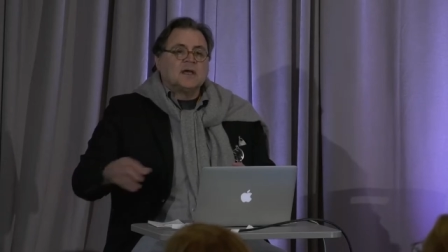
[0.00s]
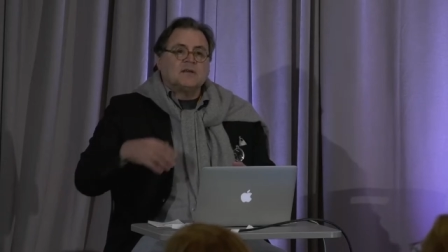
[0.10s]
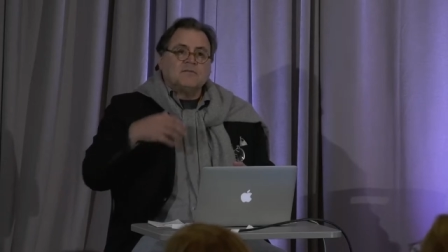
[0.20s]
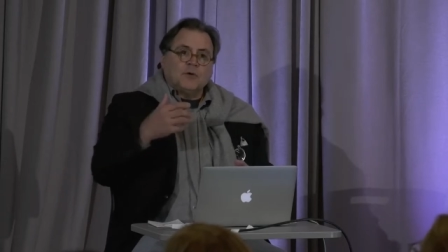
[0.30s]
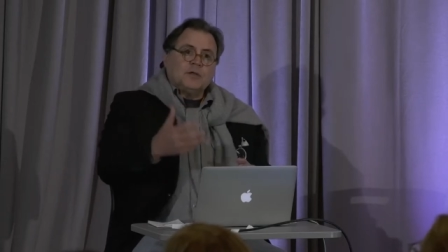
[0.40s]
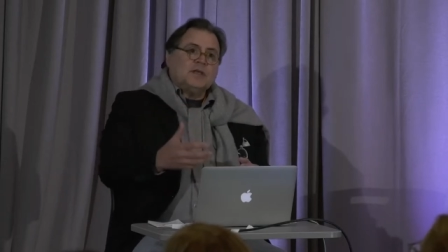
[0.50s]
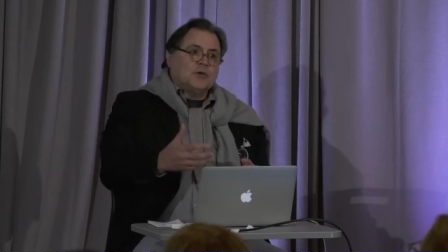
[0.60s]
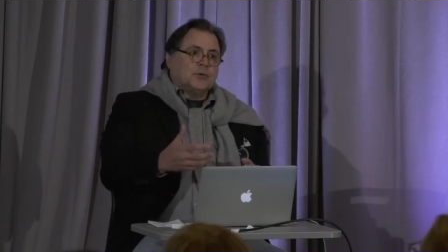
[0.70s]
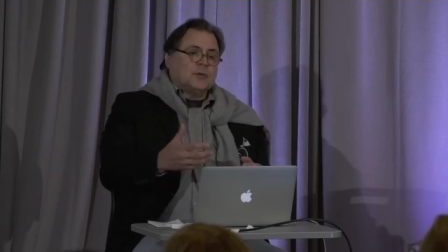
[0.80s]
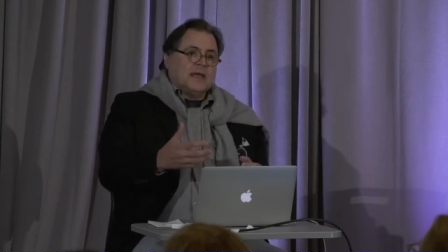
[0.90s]
converting
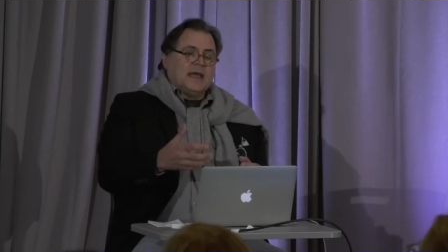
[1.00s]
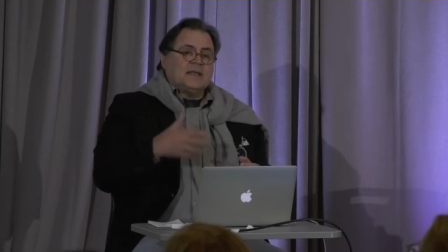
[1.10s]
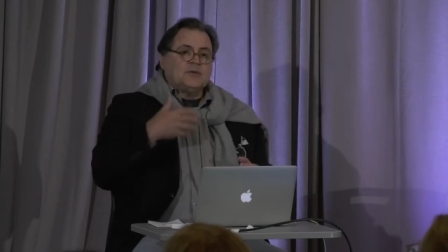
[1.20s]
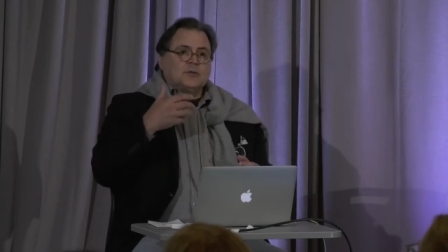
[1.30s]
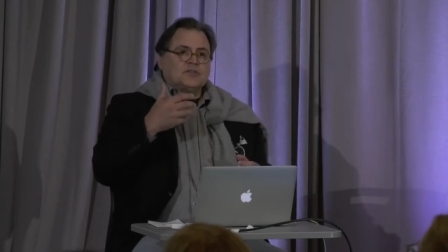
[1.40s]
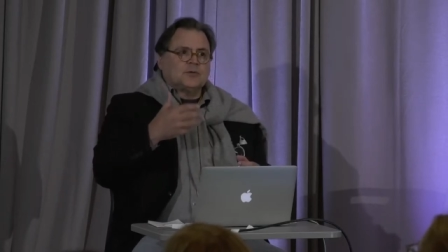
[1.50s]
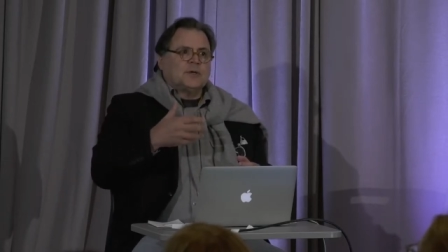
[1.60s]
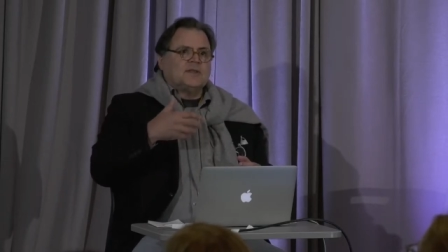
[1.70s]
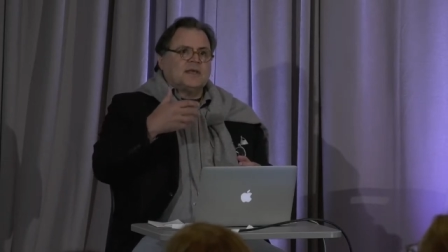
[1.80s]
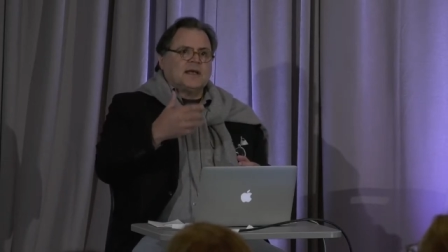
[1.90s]
you into a
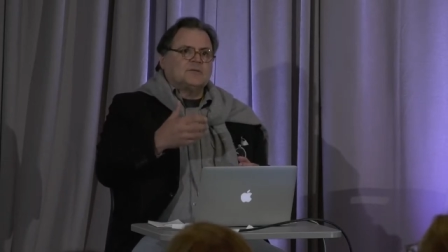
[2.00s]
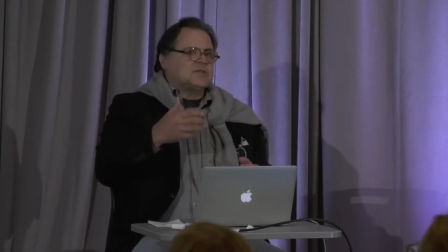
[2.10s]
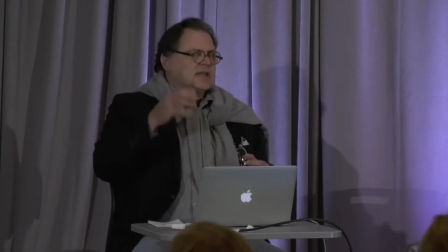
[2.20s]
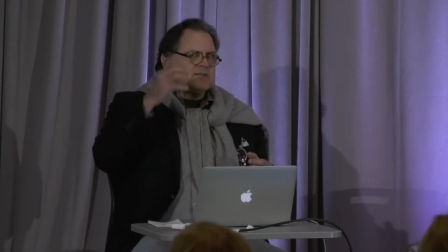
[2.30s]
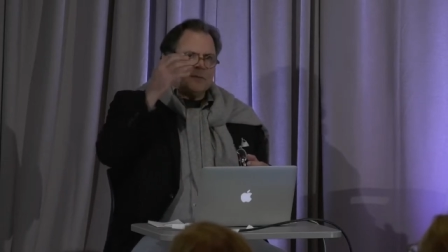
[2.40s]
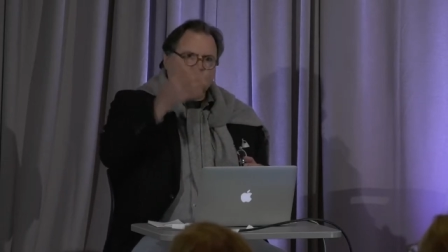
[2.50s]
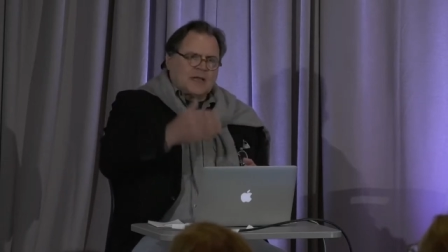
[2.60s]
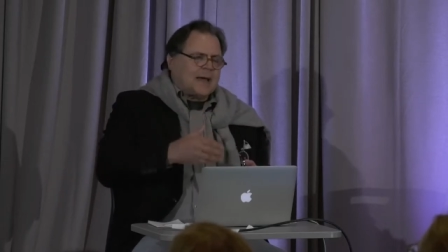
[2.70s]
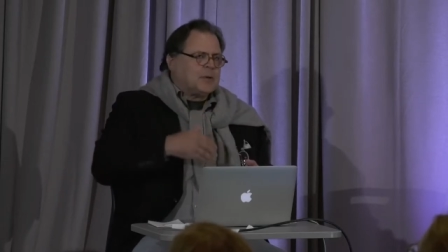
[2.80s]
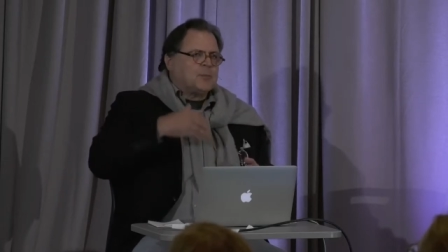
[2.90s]
story that understands from your
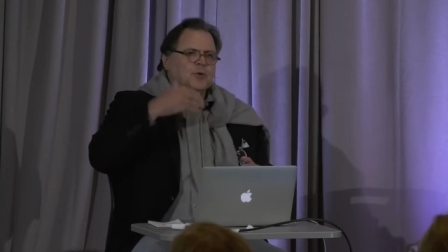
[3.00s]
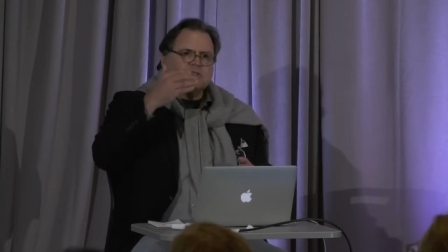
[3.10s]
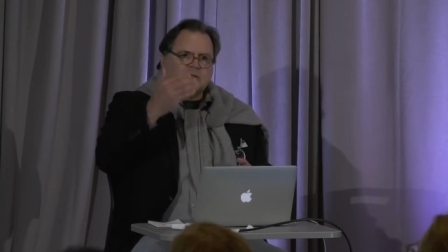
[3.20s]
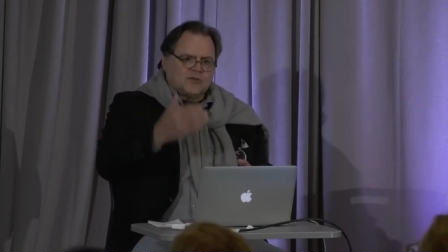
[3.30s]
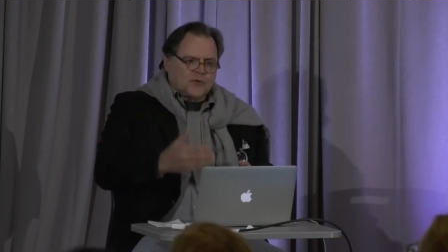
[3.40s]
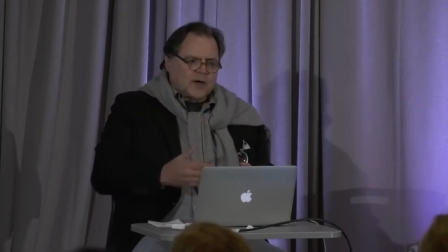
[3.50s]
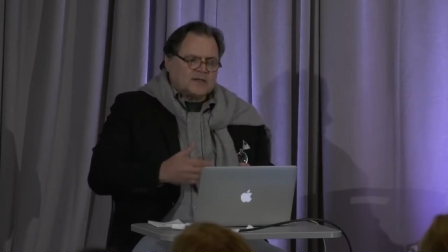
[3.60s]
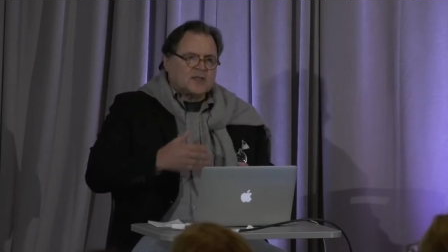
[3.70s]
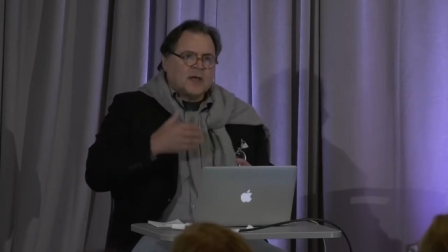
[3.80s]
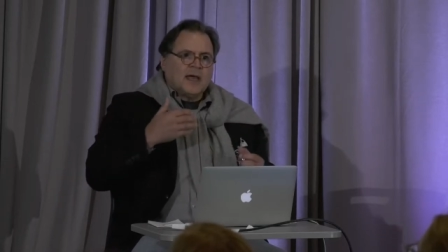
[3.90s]
lab reports to the drugs